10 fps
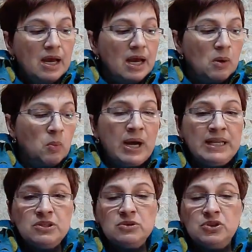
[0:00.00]

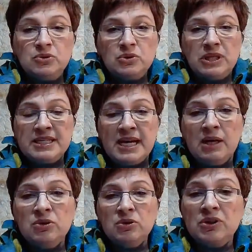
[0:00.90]
When you do
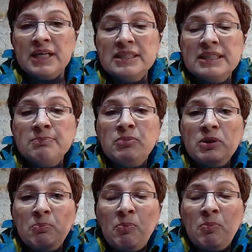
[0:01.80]
layout, you can
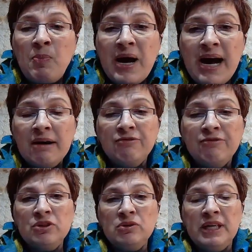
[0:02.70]
prepare for
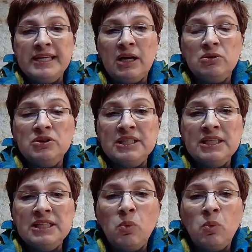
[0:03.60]
your layout in
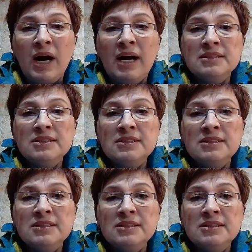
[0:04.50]
advance
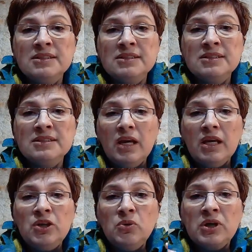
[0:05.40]
too.
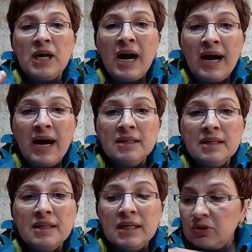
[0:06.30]
You can
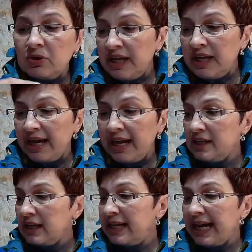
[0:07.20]

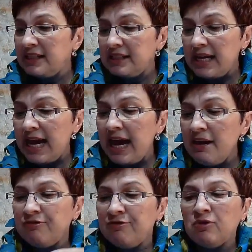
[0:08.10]
get
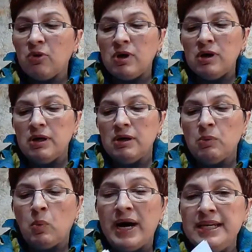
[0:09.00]
A4
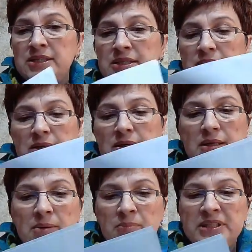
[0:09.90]
white
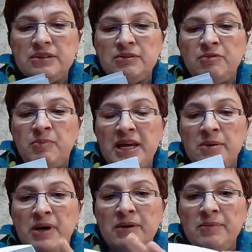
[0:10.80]
piece of
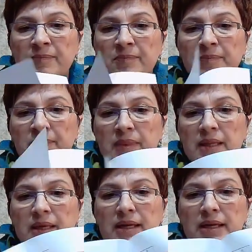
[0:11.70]
paper
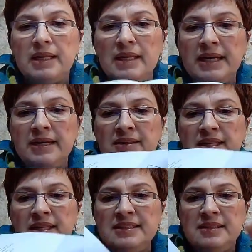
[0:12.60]
like
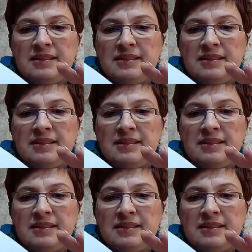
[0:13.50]
this.